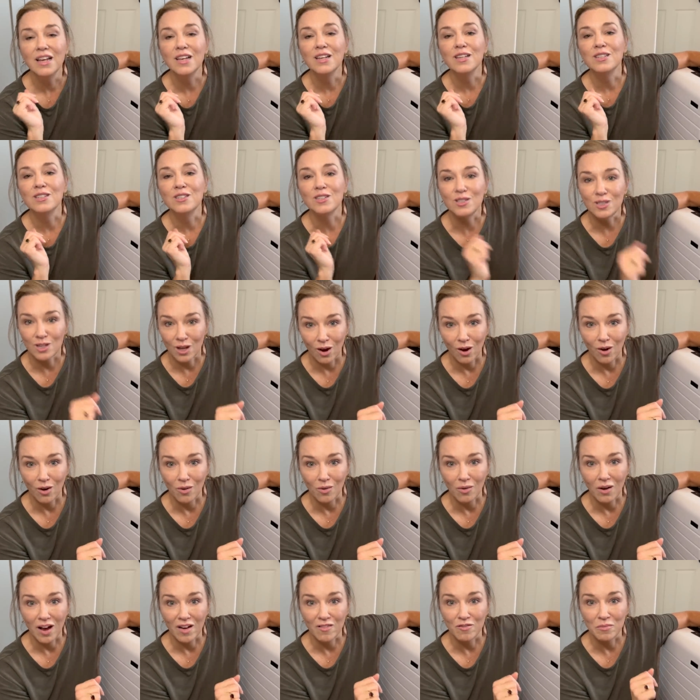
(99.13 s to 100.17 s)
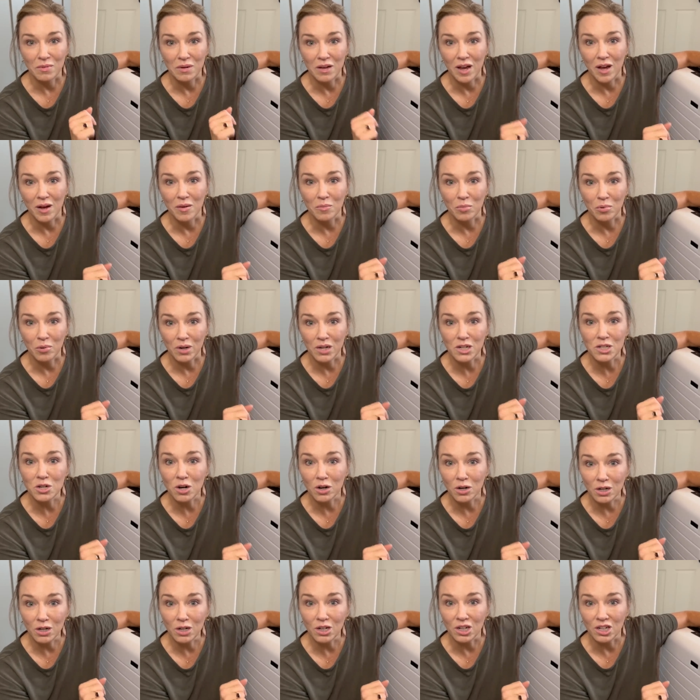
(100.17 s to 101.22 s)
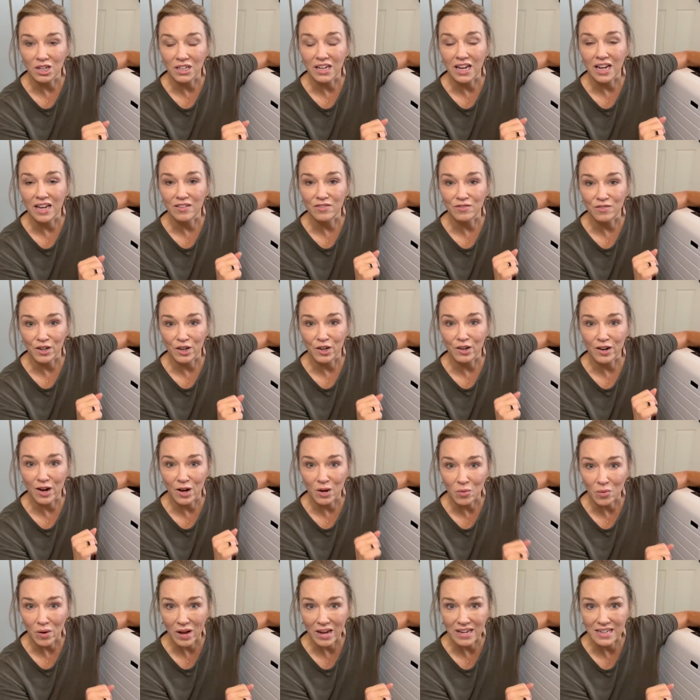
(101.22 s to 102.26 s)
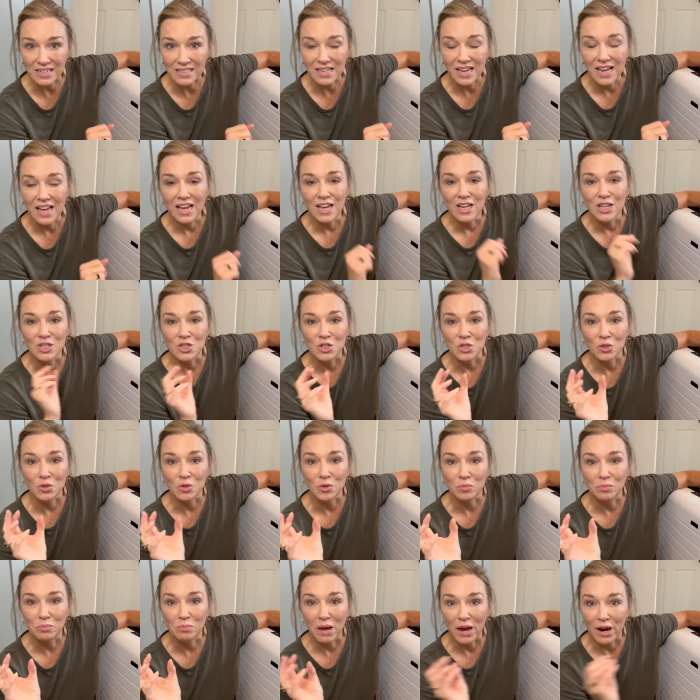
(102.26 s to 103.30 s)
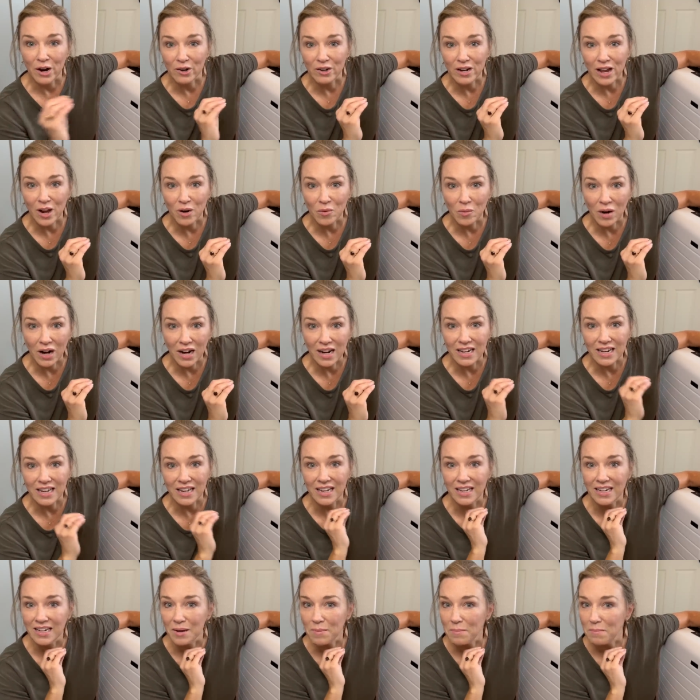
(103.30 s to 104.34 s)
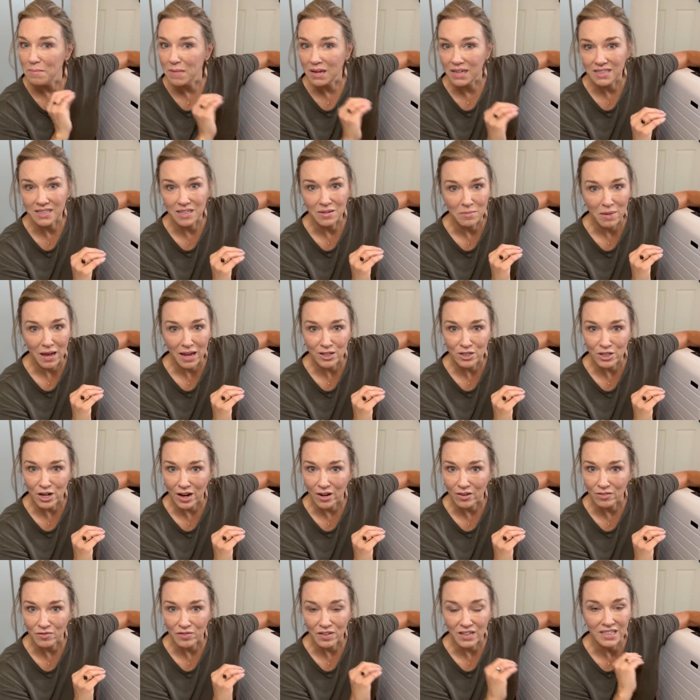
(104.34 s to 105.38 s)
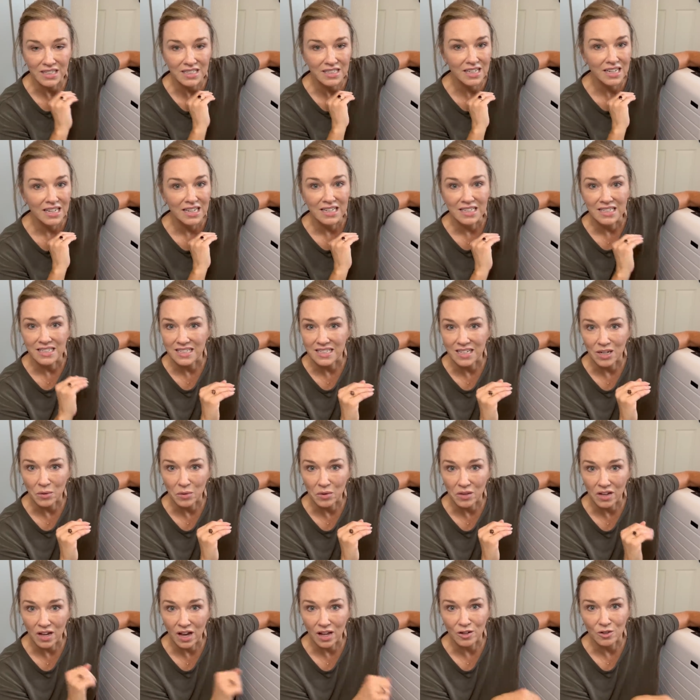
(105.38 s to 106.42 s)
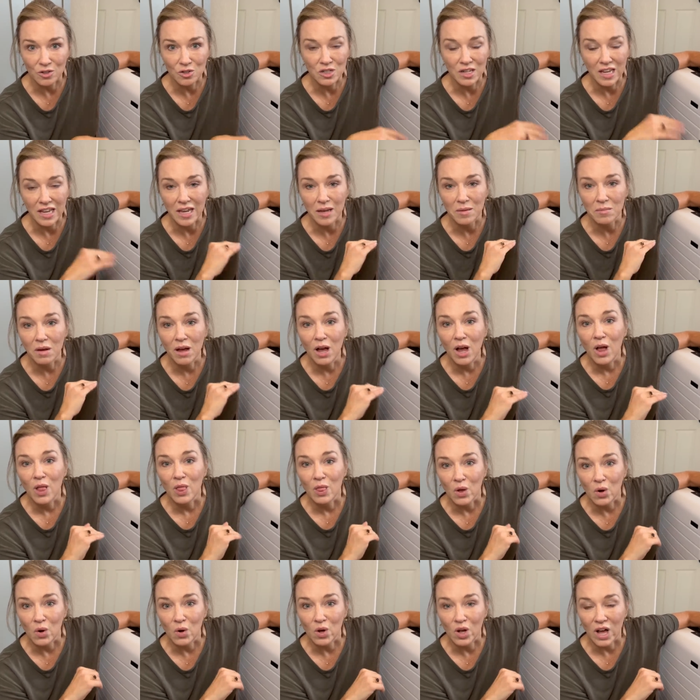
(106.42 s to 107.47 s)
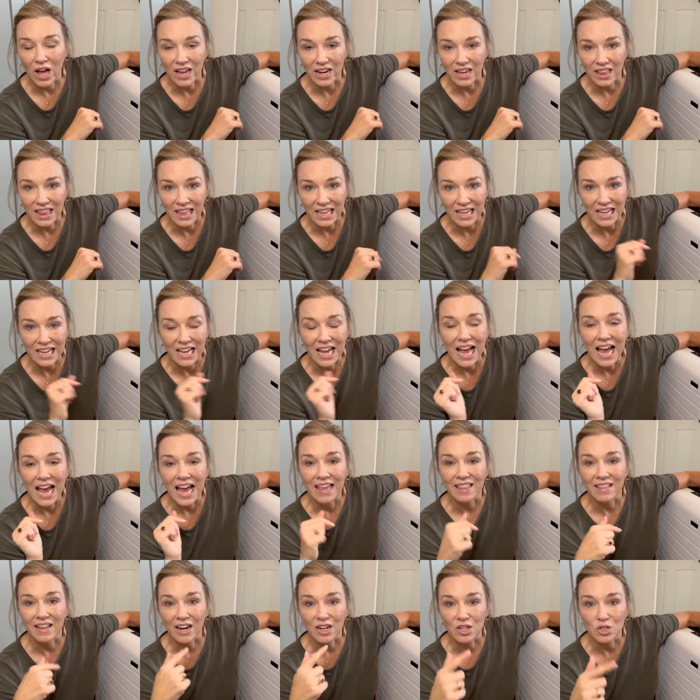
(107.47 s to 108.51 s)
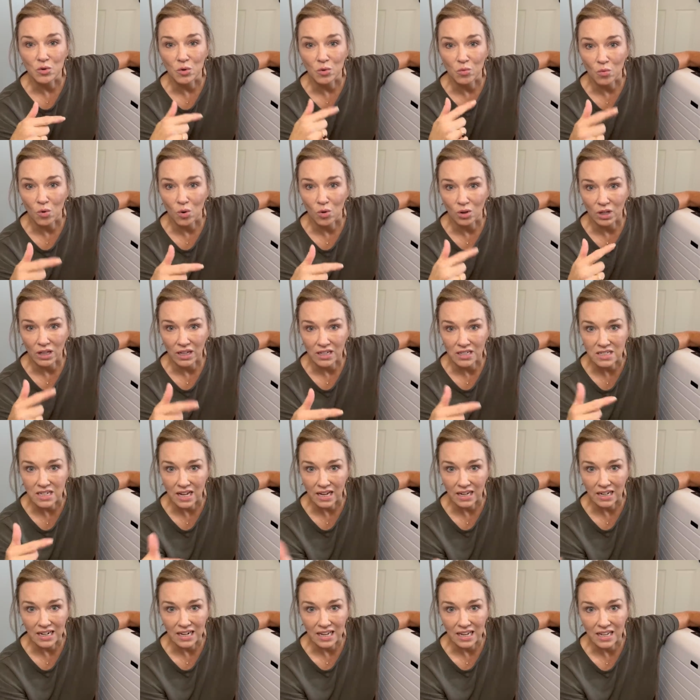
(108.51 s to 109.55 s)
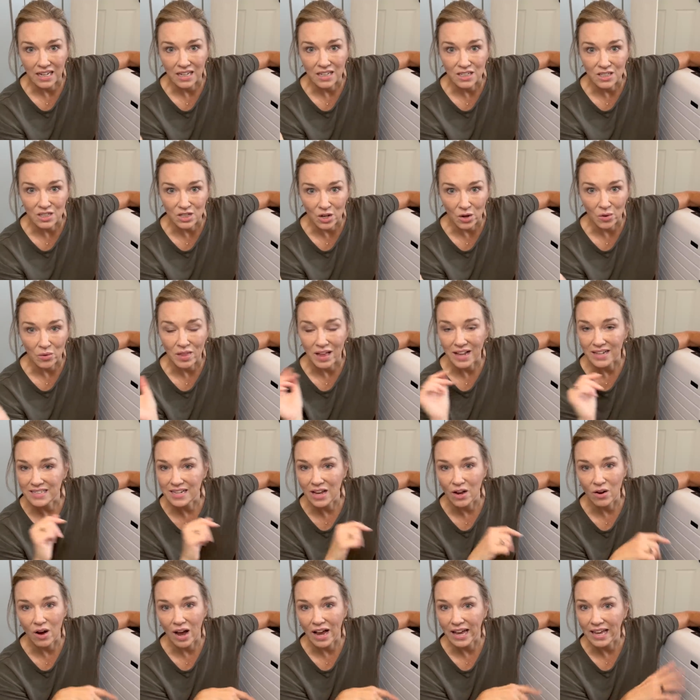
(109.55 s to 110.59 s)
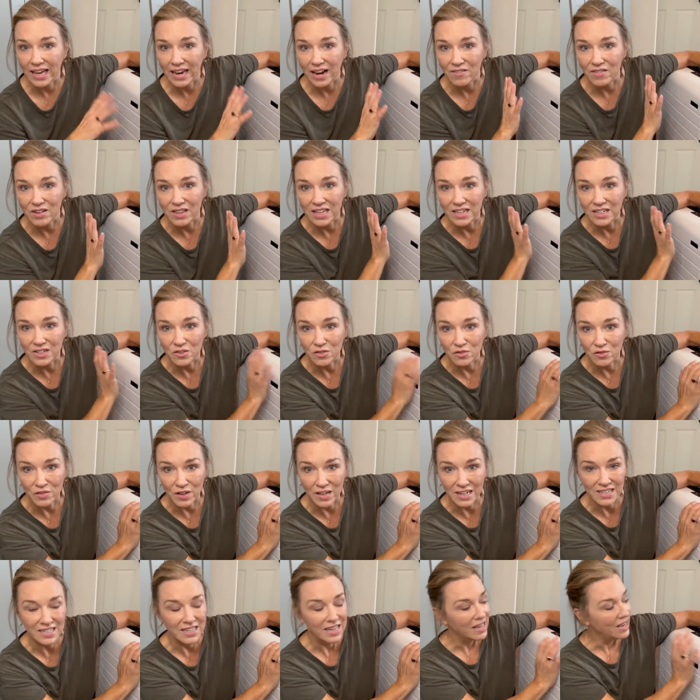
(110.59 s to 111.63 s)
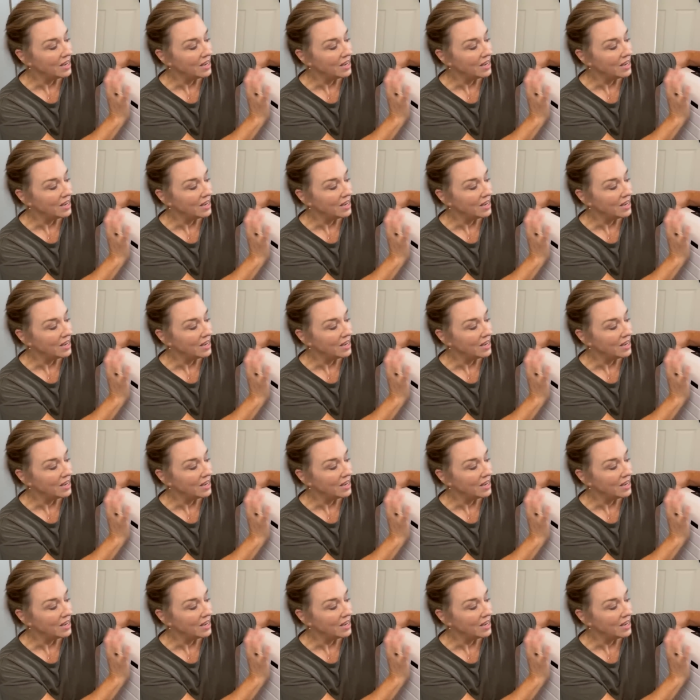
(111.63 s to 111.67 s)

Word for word: So I've become pretty darn good at figuring out ways to pare down what I need, mix and match outfits, stick with the color scheme, the whole kind of thing, and then I do a rolling technique. So that's how I get everything to fit.